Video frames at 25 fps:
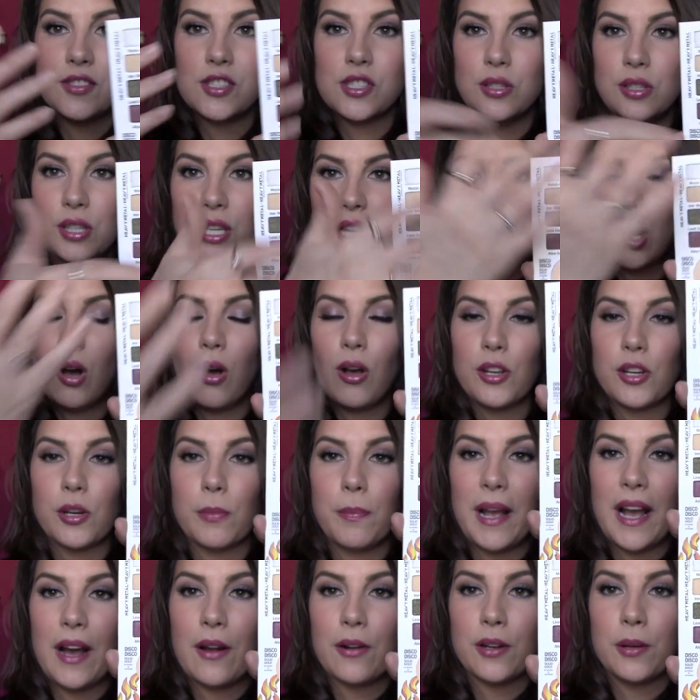So you got all your
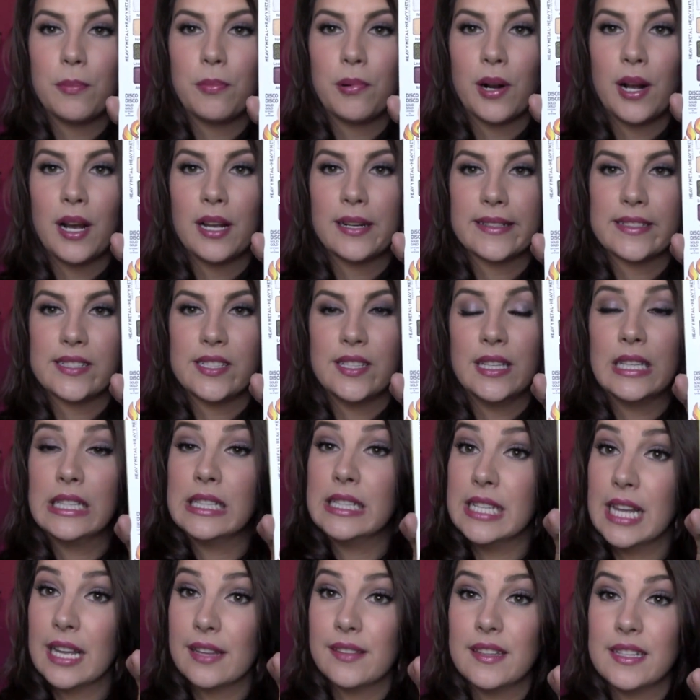powdery products, and
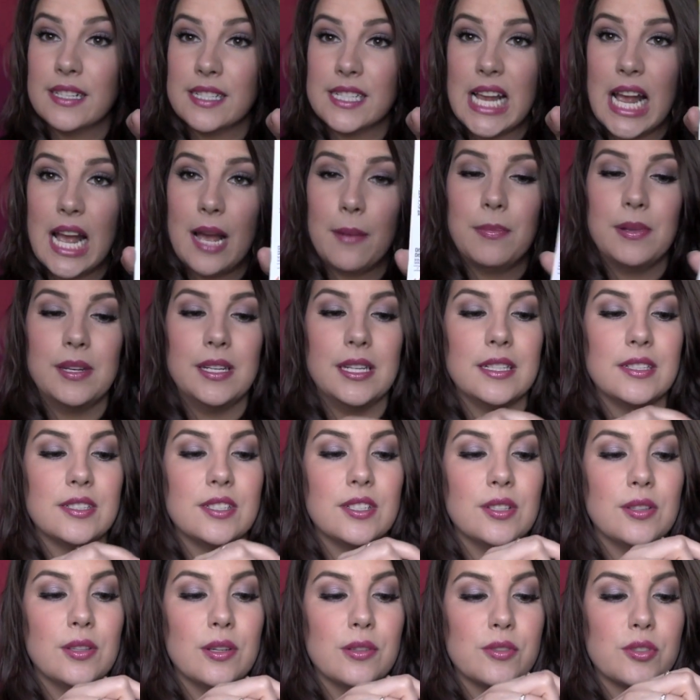then nothing's happening
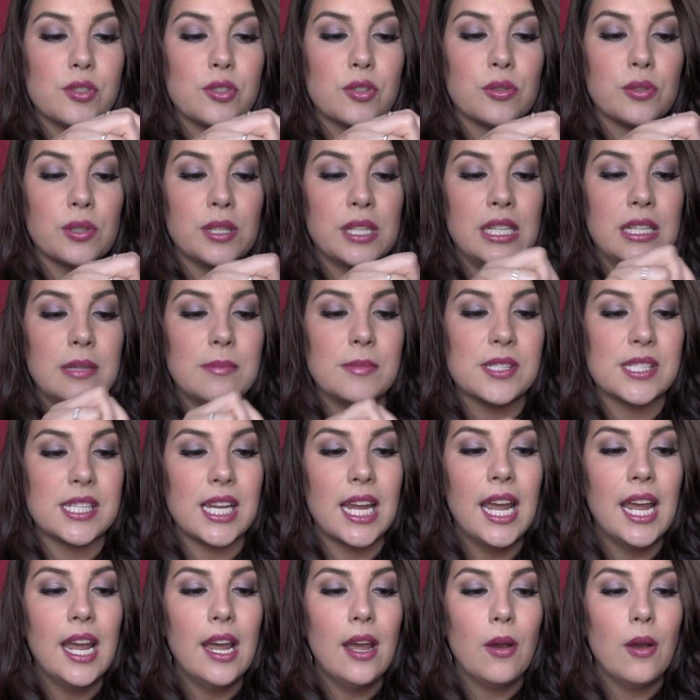to those creams,